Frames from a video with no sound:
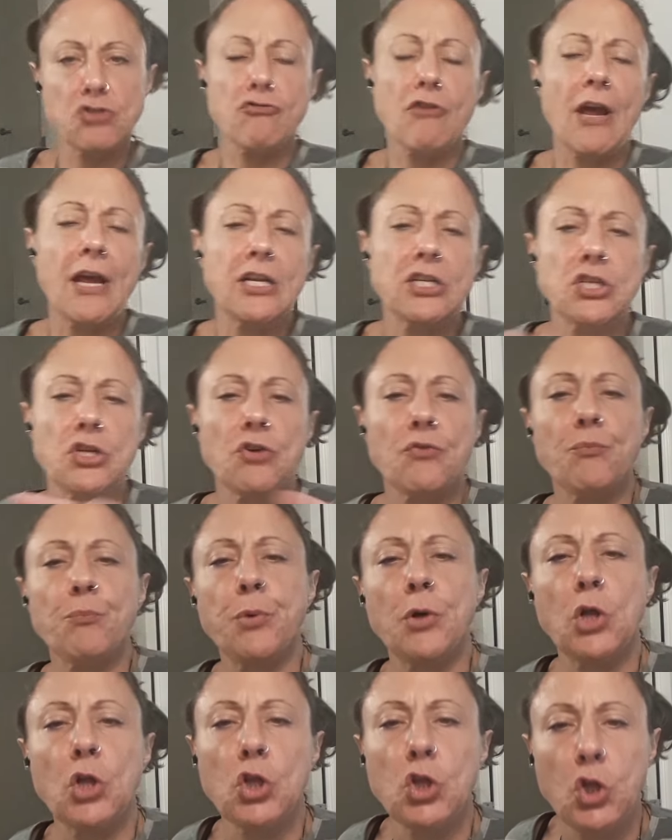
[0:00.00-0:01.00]
trying to
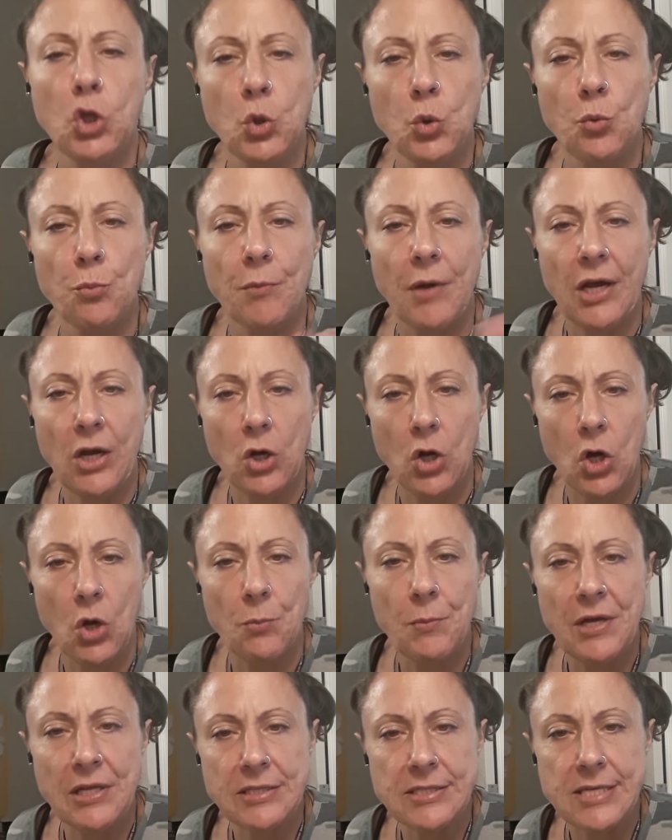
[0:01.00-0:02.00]
pollute my
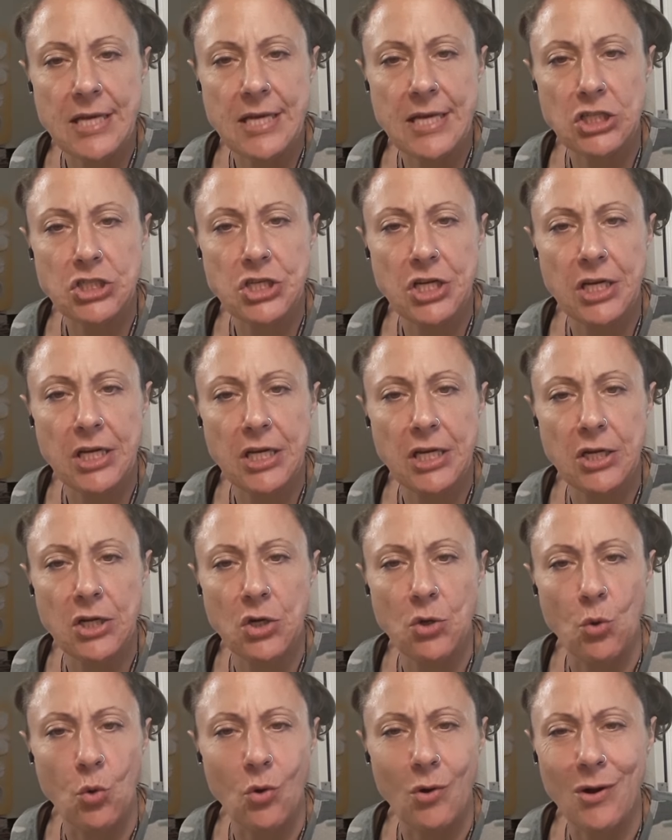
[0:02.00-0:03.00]
comment section,
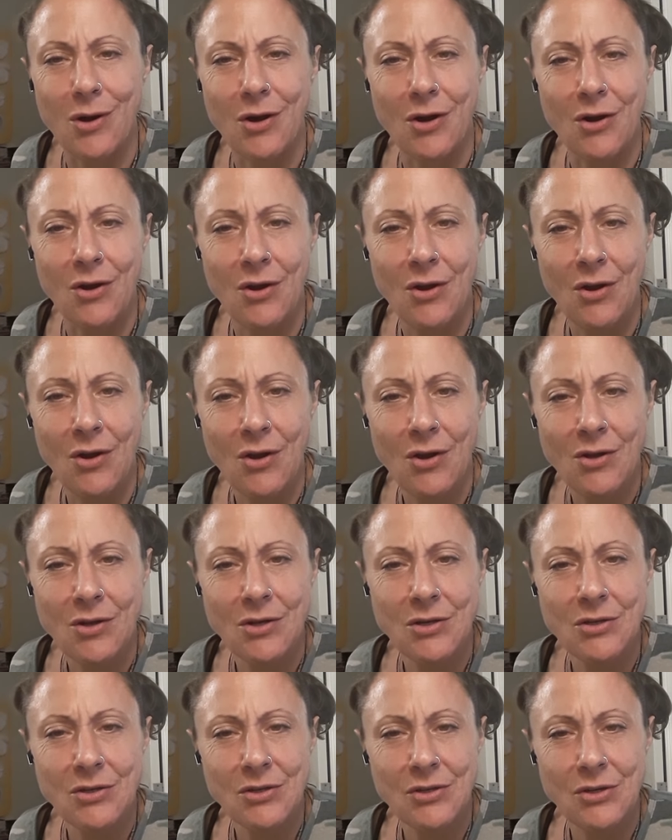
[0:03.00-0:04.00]
or
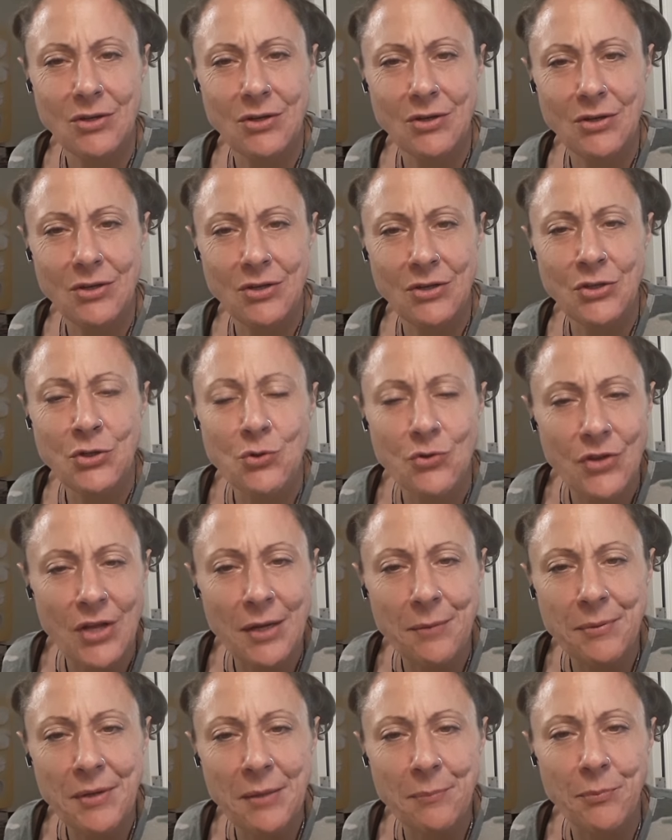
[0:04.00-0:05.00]
you
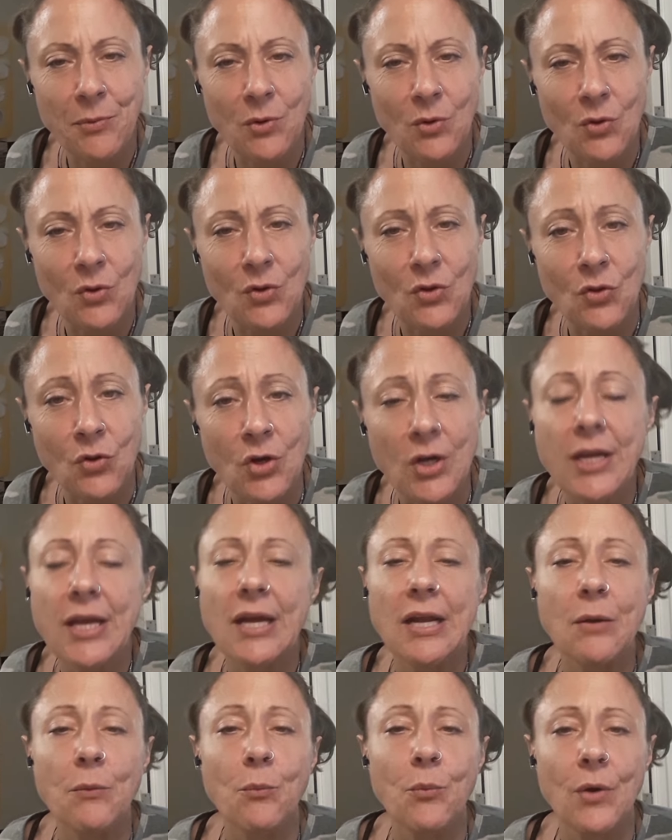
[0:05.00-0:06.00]
think people, look
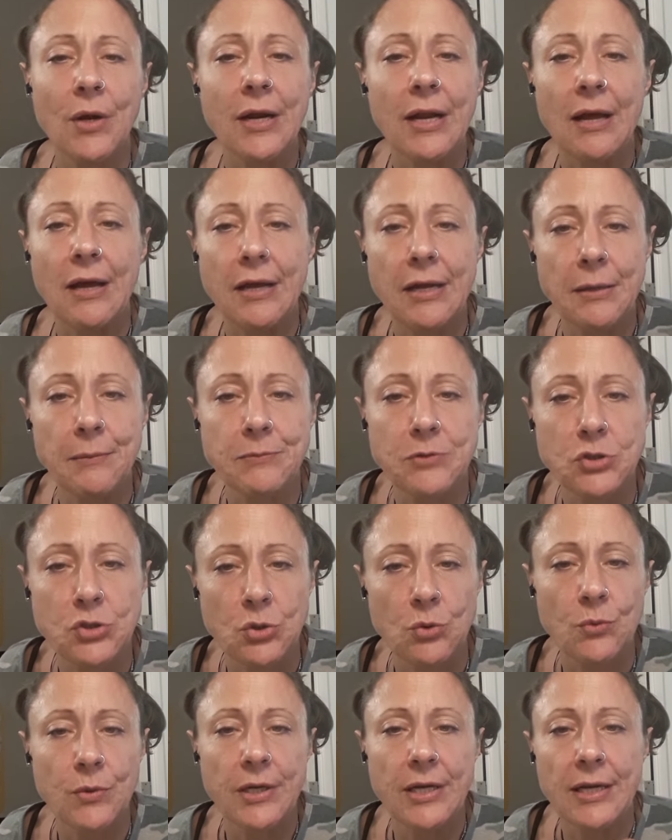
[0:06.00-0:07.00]
at what I am
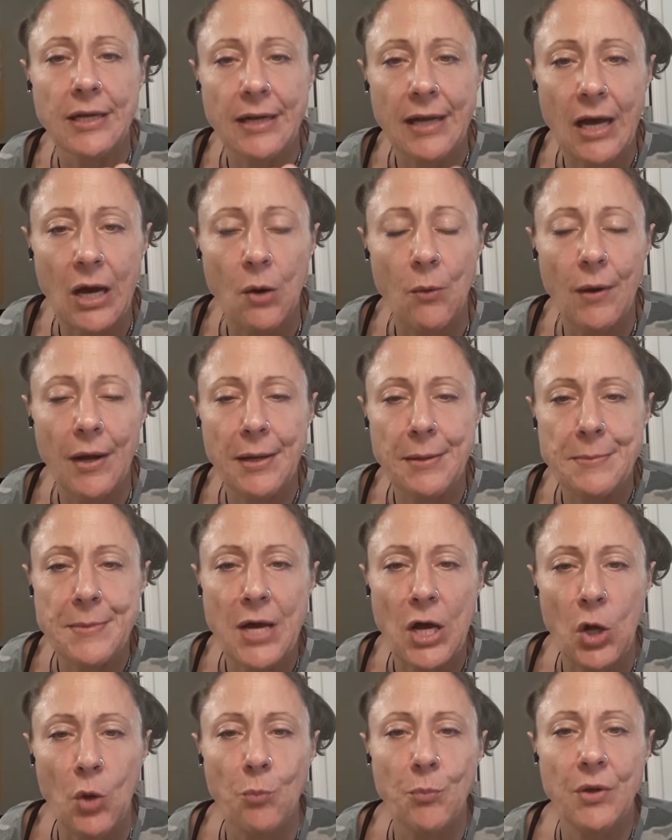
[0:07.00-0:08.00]
doing and how I am
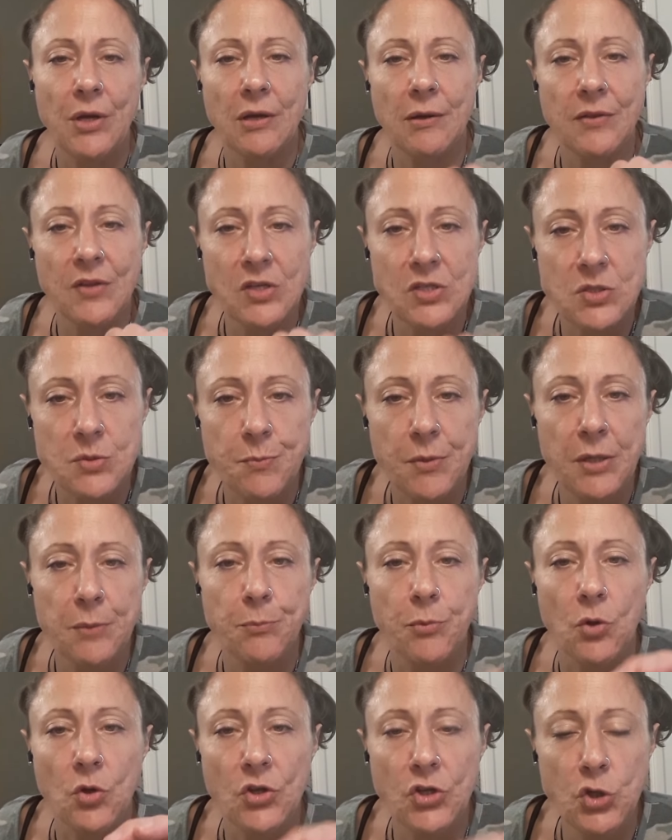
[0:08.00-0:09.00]
helping these
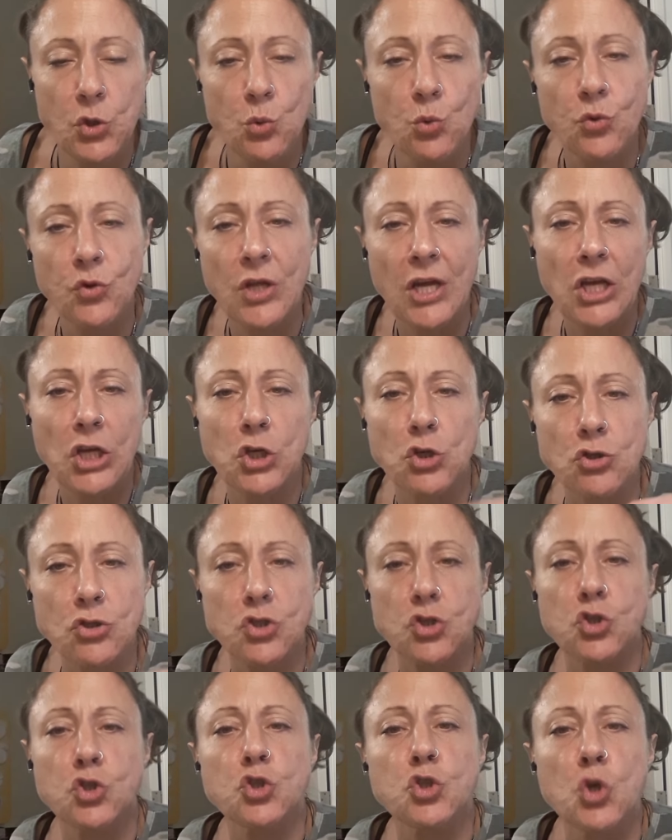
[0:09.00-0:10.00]
people, and you think your
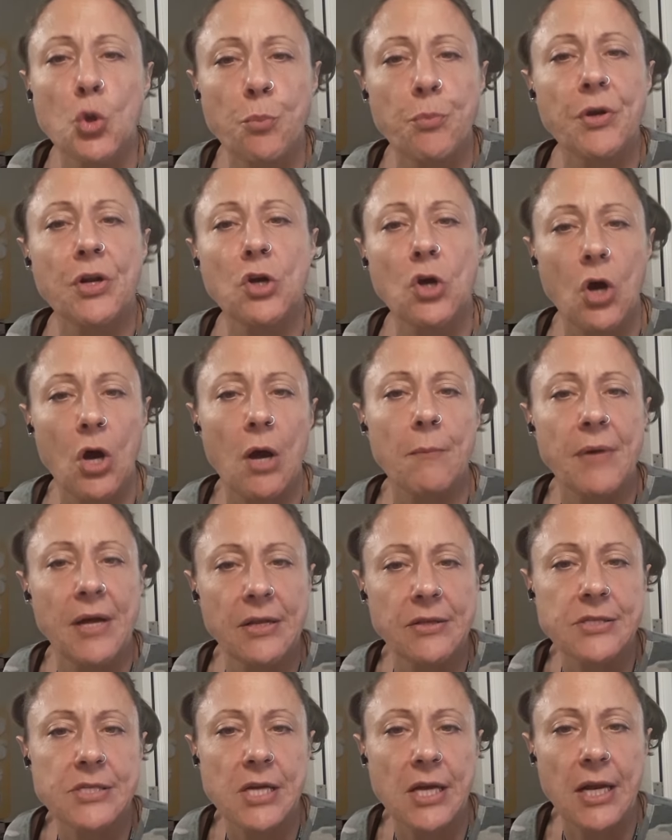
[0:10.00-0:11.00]
stupid
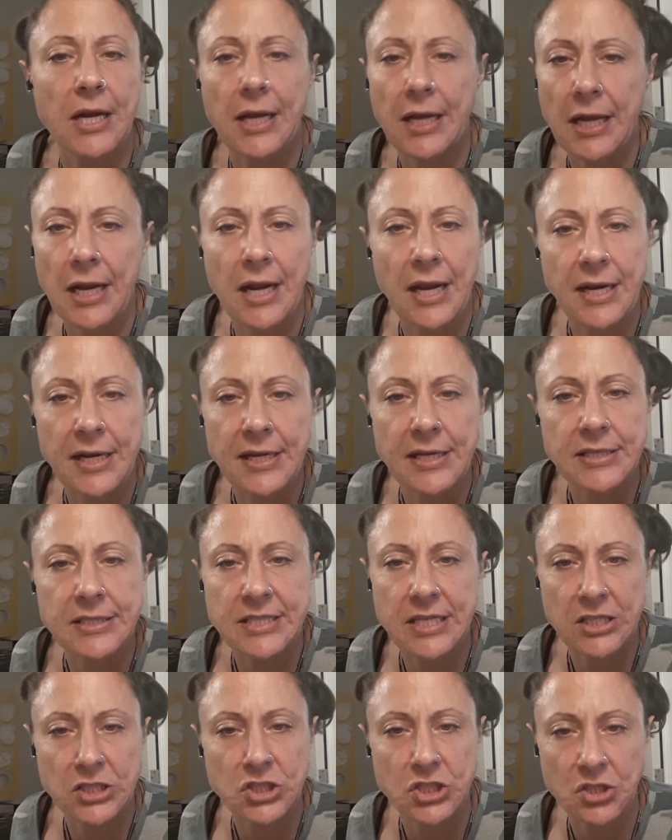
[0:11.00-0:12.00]
comments are going to get any
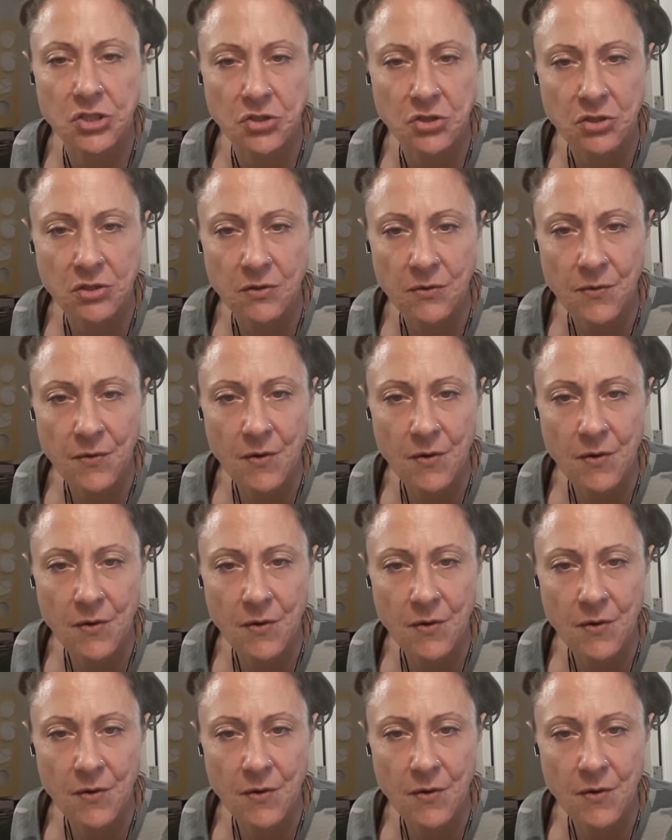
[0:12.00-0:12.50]
attention?